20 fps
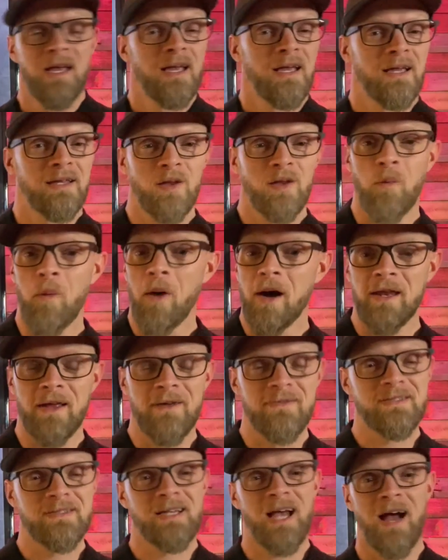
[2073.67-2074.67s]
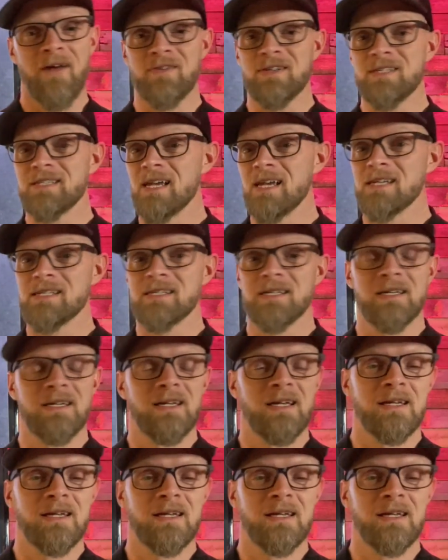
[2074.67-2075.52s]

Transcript: the what ifs conversation.